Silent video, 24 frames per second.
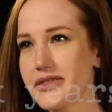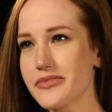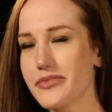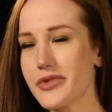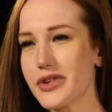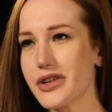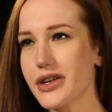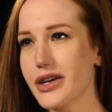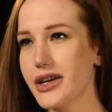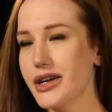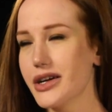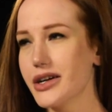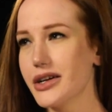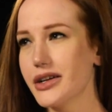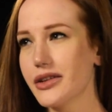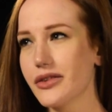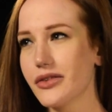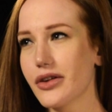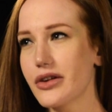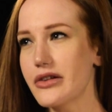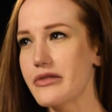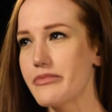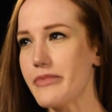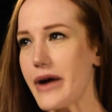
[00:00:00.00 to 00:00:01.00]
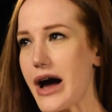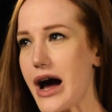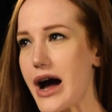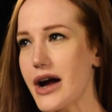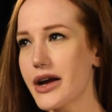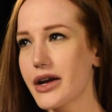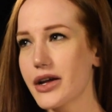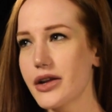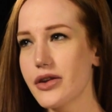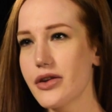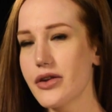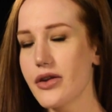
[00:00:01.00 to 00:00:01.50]
I want to look
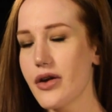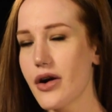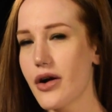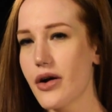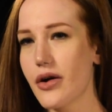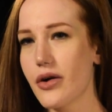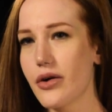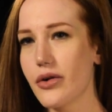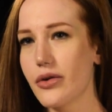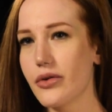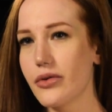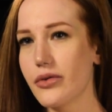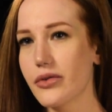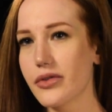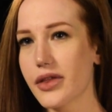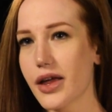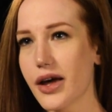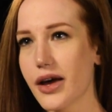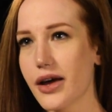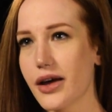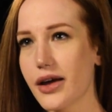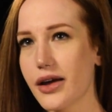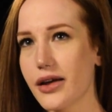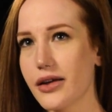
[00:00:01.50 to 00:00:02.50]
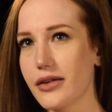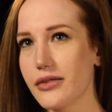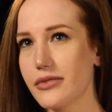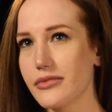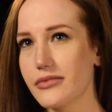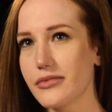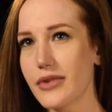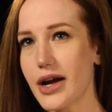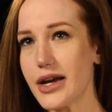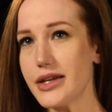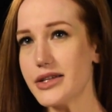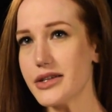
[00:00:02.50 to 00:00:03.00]
back and know that
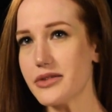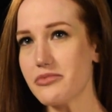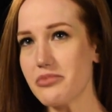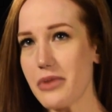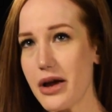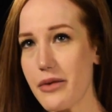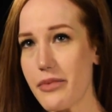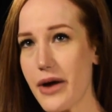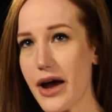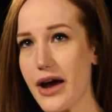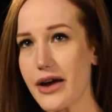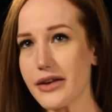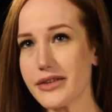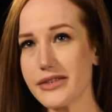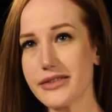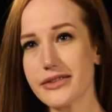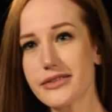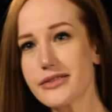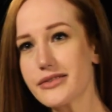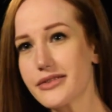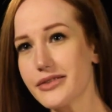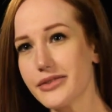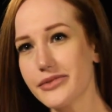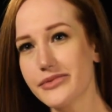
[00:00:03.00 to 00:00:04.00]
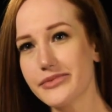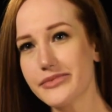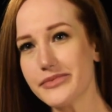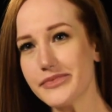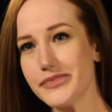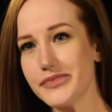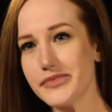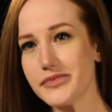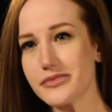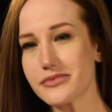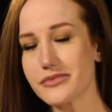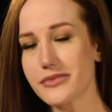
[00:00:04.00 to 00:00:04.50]
I did my best,
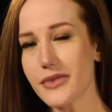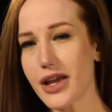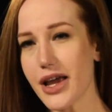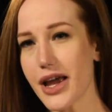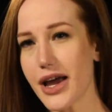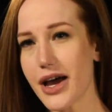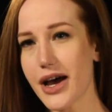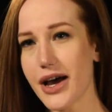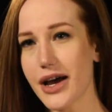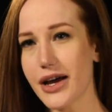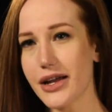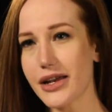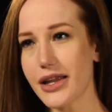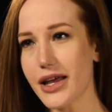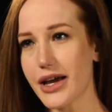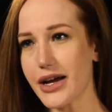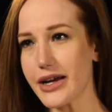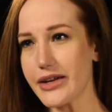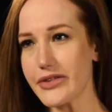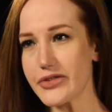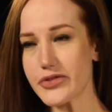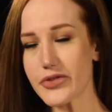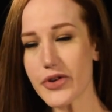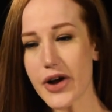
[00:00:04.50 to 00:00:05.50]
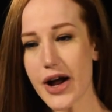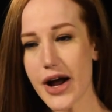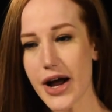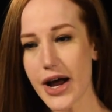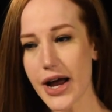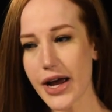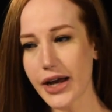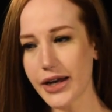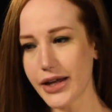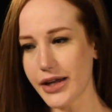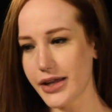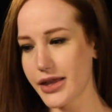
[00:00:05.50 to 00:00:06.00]
and that I
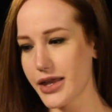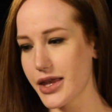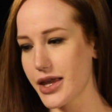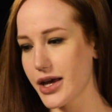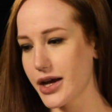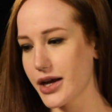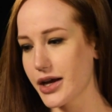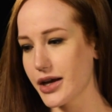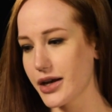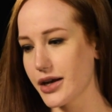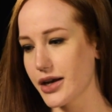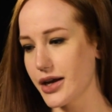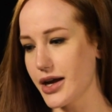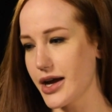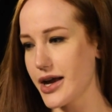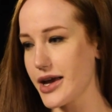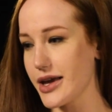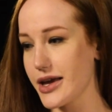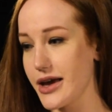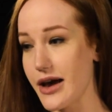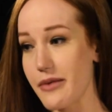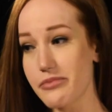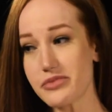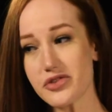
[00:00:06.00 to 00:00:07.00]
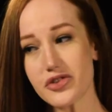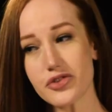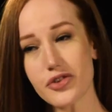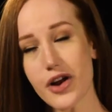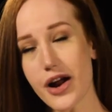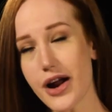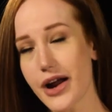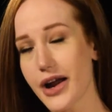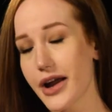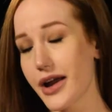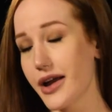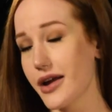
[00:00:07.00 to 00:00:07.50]
tried, and that I kept
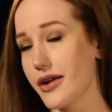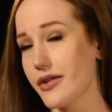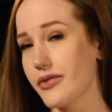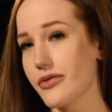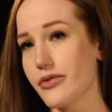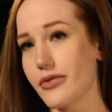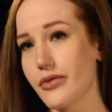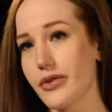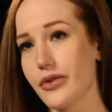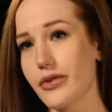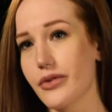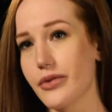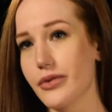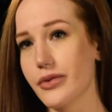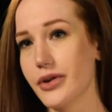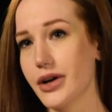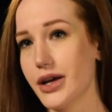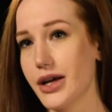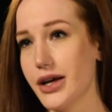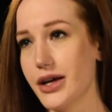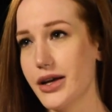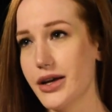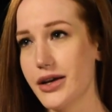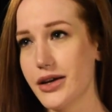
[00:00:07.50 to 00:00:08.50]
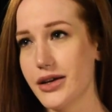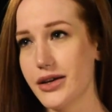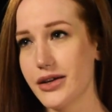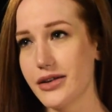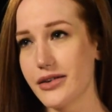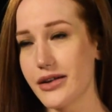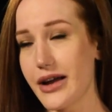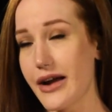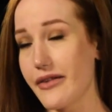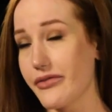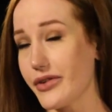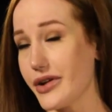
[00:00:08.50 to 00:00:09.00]
trying through
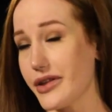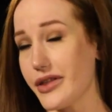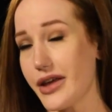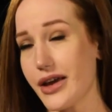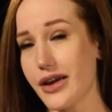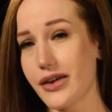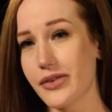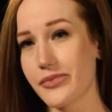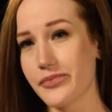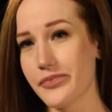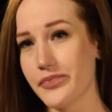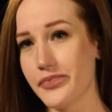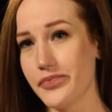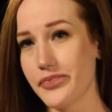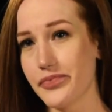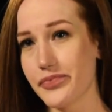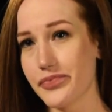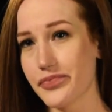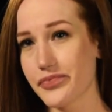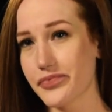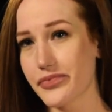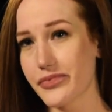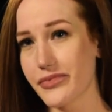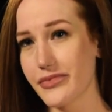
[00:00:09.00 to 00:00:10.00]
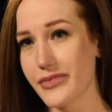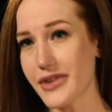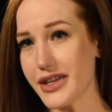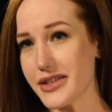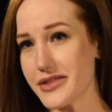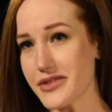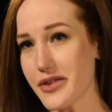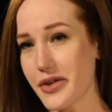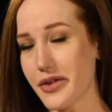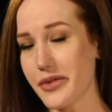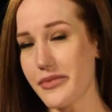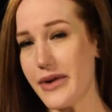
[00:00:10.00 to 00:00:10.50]
everything.
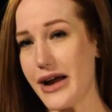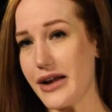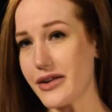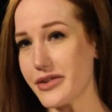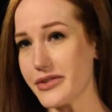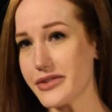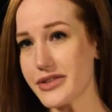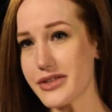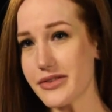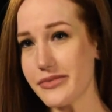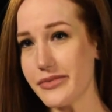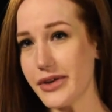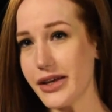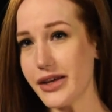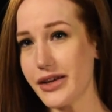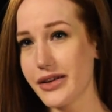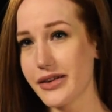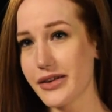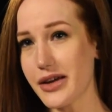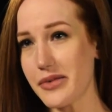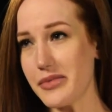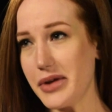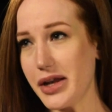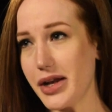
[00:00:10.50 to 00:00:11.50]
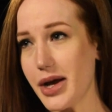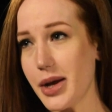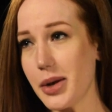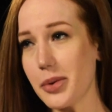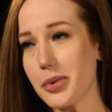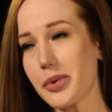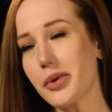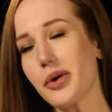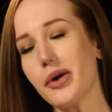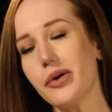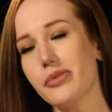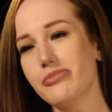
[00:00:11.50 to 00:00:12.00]
That's all that matters to me. I mean, I
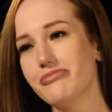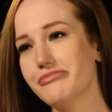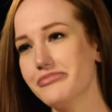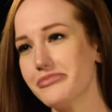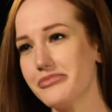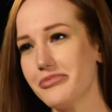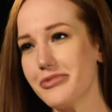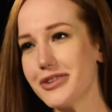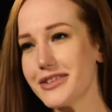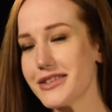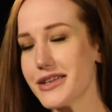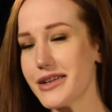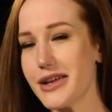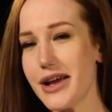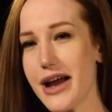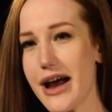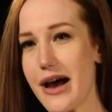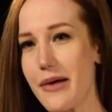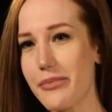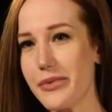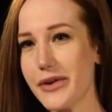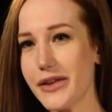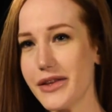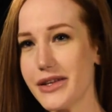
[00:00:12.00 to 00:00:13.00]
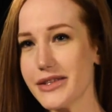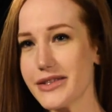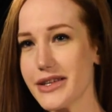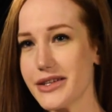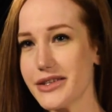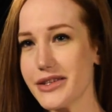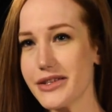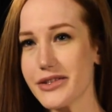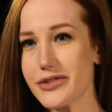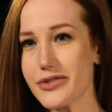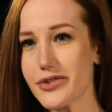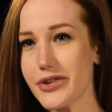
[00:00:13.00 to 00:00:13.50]
don't know what's going to happen. This
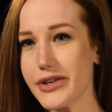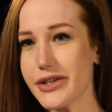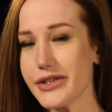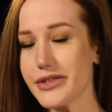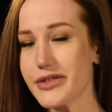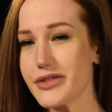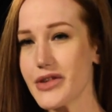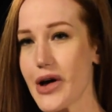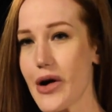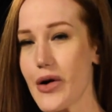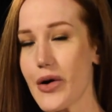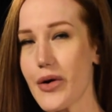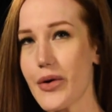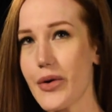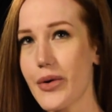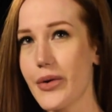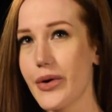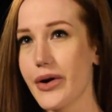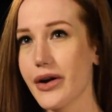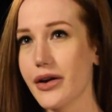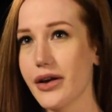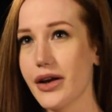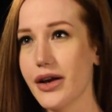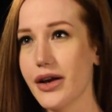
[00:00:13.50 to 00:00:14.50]
industry is so